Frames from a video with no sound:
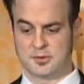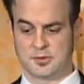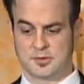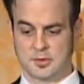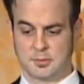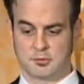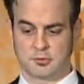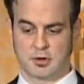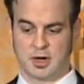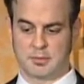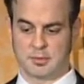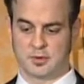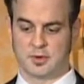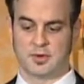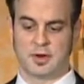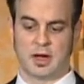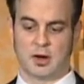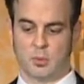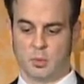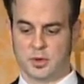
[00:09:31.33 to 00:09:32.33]
subscriber to
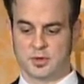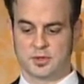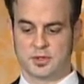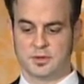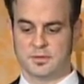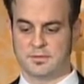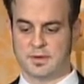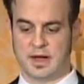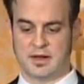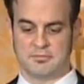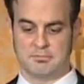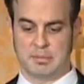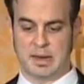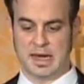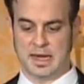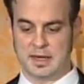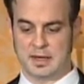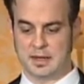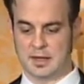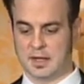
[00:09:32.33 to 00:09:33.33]
dial 125
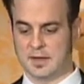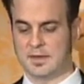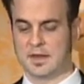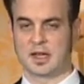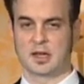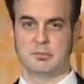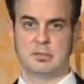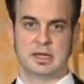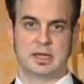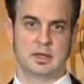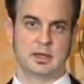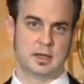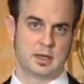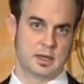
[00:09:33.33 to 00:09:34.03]
bank, and they can be